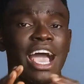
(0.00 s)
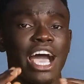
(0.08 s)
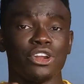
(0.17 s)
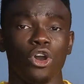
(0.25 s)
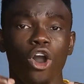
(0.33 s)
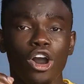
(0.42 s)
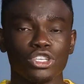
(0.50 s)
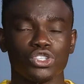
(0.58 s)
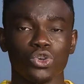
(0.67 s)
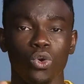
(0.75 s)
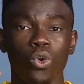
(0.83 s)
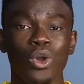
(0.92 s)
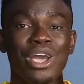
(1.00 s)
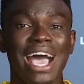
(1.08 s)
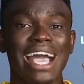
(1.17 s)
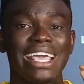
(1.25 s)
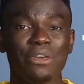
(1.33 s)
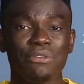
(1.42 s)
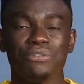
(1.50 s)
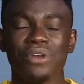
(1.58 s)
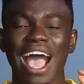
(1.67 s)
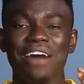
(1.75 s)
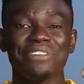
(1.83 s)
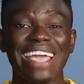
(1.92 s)
And also, if you
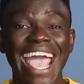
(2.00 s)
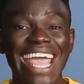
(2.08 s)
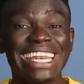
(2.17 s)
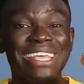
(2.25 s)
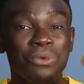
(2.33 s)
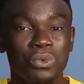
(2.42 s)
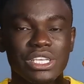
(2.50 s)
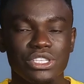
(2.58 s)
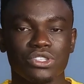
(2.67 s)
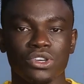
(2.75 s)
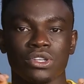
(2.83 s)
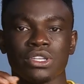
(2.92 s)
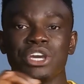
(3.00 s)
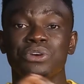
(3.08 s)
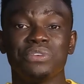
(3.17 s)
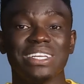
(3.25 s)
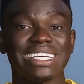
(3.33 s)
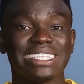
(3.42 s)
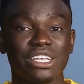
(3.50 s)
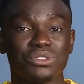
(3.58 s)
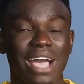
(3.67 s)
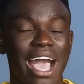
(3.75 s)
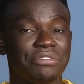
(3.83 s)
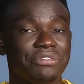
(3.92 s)
have any question related
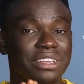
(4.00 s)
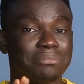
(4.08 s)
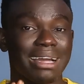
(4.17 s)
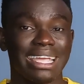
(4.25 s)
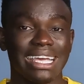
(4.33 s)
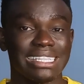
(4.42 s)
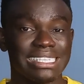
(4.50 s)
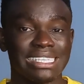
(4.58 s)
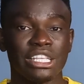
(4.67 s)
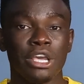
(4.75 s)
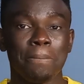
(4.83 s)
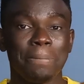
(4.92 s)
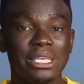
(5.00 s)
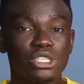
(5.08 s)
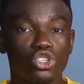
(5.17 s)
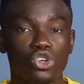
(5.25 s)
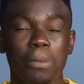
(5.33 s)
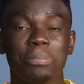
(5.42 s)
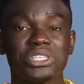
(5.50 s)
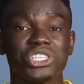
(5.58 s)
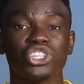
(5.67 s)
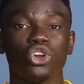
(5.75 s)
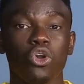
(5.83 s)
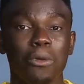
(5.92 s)
to affiliate marketing, please drop it
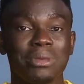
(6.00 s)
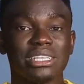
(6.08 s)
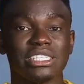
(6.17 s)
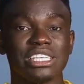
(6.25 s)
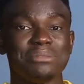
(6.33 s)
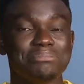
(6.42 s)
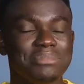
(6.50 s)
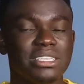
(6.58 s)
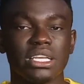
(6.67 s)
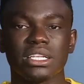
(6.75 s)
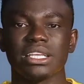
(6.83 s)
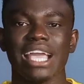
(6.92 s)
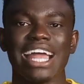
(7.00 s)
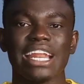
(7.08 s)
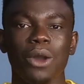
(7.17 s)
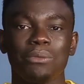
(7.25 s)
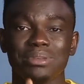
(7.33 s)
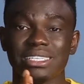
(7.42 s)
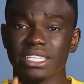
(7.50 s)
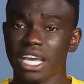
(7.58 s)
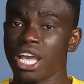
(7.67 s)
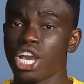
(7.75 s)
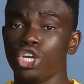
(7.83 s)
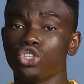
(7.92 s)
in the comment immediately and I'll be
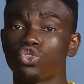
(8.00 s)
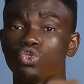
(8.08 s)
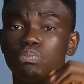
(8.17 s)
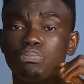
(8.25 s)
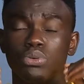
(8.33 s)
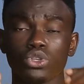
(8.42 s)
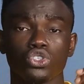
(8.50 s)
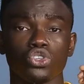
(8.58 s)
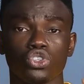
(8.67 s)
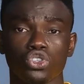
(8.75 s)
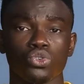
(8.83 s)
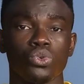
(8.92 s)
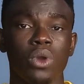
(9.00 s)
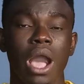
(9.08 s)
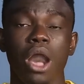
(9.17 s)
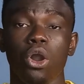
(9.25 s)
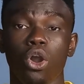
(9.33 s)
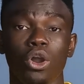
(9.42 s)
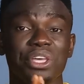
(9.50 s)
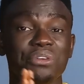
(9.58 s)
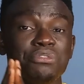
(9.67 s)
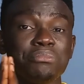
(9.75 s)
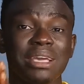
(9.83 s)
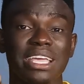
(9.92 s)
there to put you through, or
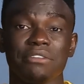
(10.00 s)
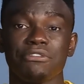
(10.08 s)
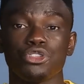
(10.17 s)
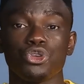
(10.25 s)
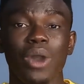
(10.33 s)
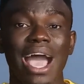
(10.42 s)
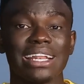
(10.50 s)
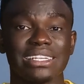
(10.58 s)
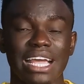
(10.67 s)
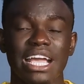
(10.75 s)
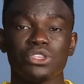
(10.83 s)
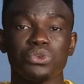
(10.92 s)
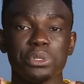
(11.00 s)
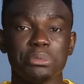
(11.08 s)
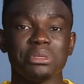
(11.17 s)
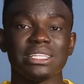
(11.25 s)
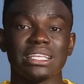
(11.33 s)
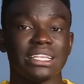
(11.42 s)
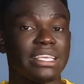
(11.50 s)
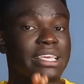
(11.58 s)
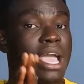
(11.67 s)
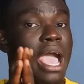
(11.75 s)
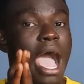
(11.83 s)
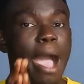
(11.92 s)
even make a video and tag you
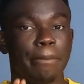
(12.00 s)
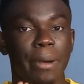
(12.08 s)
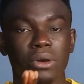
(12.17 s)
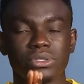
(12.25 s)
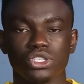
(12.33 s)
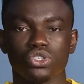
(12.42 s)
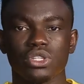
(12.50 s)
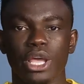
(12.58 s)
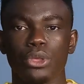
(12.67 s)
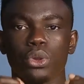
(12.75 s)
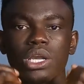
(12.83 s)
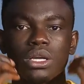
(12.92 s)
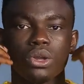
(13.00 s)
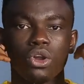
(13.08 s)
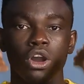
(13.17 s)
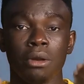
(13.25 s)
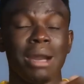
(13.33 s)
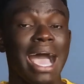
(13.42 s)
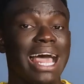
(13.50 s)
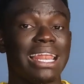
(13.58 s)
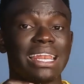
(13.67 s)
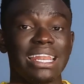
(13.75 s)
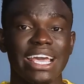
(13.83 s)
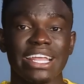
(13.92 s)
immediately about it so that you can come
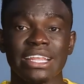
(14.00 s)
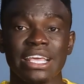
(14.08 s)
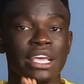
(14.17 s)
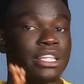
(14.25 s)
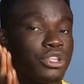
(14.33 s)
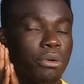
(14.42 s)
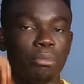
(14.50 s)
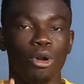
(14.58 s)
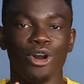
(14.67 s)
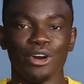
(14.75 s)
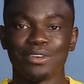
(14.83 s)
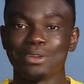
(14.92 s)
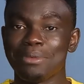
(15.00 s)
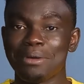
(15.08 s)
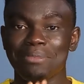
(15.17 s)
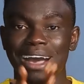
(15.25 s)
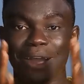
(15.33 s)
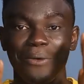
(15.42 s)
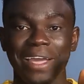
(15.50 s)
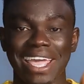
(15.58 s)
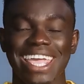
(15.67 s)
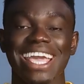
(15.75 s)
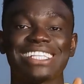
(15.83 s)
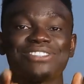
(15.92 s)
and learn the more. Remember, we're
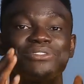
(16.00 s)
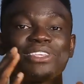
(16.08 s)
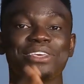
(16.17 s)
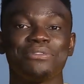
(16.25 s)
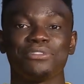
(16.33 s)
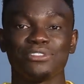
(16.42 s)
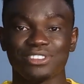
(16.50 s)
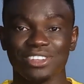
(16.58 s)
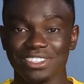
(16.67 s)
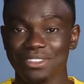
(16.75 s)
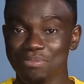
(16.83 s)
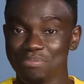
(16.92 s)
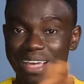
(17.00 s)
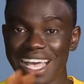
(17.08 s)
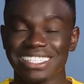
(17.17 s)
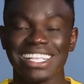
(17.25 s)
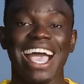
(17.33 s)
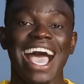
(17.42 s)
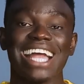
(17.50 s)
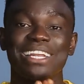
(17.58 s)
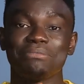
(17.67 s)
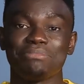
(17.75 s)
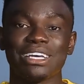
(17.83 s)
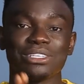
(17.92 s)
here to give you just the best, and
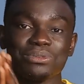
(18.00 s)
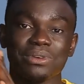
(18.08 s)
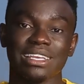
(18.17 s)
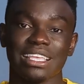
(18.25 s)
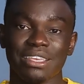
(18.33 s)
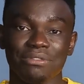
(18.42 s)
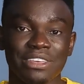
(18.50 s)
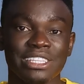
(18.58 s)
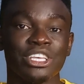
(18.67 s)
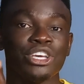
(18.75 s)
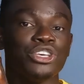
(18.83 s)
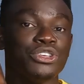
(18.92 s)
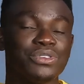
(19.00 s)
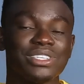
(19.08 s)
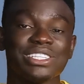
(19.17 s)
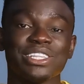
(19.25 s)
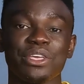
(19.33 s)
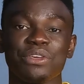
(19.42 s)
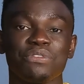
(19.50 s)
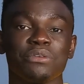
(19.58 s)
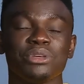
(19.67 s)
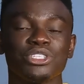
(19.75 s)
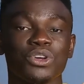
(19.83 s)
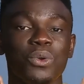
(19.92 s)
the best we're giving using the
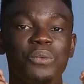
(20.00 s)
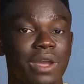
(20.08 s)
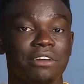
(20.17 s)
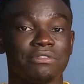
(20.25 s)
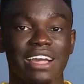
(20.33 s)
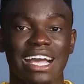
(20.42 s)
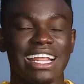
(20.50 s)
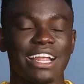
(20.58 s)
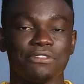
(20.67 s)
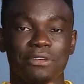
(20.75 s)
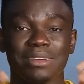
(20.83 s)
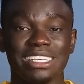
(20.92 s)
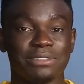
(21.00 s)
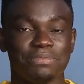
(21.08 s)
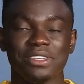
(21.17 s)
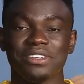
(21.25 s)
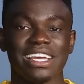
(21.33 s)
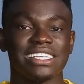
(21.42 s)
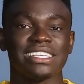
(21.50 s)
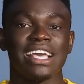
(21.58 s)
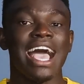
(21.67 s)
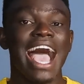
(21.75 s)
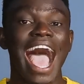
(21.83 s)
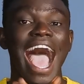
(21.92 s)
information we have gathered from experience,
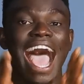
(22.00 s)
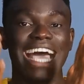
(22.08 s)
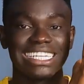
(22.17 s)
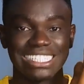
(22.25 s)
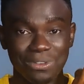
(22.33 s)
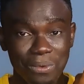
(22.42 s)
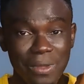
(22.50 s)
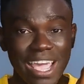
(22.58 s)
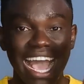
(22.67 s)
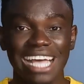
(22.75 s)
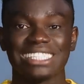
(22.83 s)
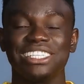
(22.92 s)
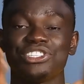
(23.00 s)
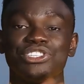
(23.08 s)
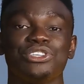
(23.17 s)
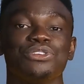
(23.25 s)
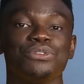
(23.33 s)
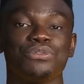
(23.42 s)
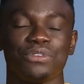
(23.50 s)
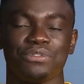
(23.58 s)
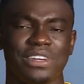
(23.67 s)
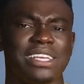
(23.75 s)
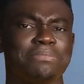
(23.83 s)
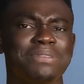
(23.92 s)
and we are teaching you for
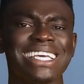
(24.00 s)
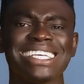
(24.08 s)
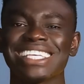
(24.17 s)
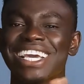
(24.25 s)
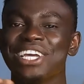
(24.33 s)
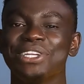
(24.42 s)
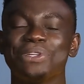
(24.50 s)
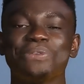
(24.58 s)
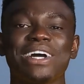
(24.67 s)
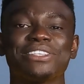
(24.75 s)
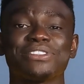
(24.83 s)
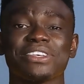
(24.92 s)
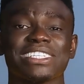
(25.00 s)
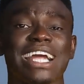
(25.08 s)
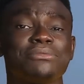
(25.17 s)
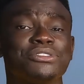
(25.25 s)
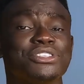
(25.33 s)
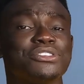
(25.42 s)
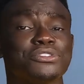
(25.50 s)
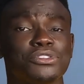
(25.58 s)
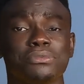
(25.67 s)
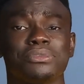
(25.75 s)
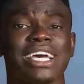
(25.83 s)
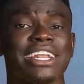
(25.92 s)
free. Please do well to subscribe to this
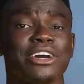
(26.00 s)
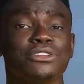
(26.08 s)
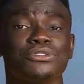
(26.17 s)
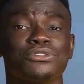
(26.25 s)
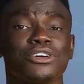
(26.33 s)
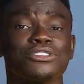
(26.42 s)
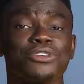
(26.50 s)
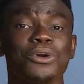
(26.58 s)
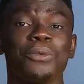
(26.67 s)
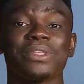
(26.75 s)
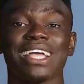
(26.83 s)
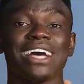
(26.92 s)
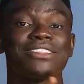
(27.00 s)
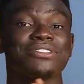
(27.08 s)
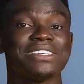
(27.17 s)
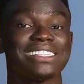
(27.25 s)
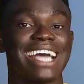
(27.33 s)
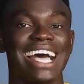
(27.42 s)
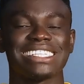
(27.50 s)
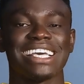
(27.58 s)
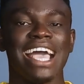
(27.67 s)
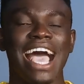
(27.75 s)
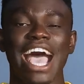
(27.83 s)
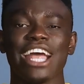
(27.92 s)
YouTube channel. Do not go without doing that,
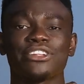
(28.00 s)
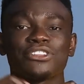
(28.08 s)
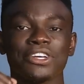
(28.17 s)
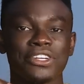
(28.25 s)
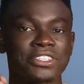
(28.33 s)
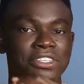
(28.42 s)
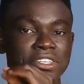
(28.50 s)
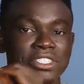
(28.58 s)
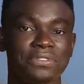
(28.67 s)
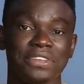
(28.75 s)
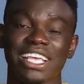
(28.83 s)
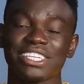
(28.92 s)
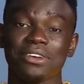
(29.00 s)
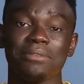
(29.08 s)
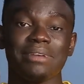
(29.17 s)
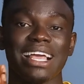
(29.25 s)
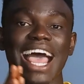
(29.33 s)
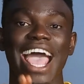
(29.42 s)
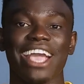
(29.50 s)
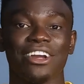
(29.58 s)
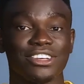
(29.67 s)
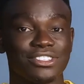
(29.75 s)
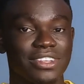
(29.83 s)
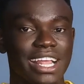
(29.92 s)
and turn on the notification bell
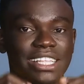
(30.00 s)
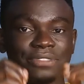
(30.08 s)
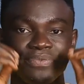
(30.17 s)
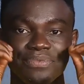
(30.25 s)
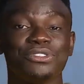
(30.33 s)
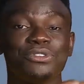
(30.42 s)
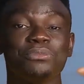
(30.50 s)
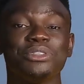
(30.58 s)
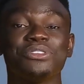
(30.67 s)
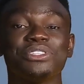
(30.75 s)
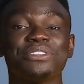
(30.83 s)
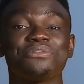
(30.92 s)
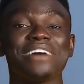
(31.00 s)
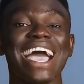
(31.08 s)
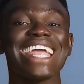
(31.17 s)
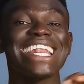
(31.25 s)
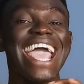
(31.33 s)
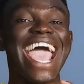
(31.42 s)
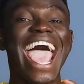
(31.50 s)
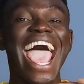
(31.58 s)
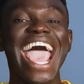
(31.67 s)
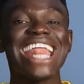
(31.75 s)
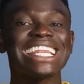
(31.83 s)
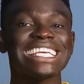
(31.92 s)
icon so that you'll be notified
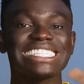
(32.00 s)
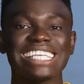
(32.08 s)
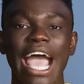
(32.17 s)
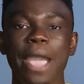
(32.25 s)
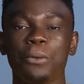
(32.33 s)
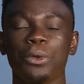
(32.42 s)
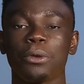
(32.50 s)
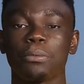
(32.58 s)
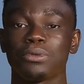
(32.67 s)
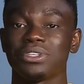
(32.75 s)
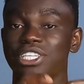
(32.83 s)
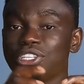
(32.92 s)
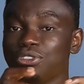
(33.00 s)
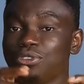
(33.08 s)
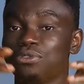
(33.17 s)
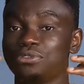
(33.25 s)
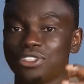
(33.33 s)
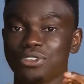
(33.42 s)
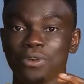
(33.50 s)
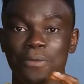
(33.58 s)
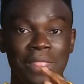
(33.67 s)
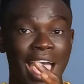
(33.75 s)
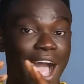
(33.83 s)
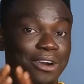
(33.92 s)
anytime we upload a new video.
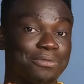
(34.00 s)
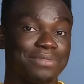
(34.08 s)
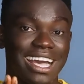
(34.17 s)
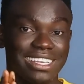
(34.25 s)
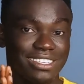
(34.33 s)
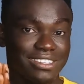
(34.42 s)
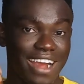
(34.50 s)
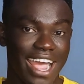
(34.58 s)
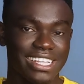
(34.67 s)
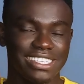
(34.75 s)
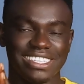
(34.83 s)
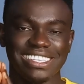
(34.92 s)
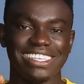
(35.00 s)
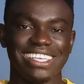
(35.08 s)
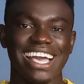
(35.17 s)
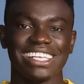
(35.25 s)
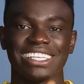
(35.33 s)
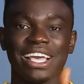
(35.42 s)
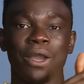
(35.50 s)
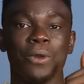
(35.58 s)
I hope that's right. Yes.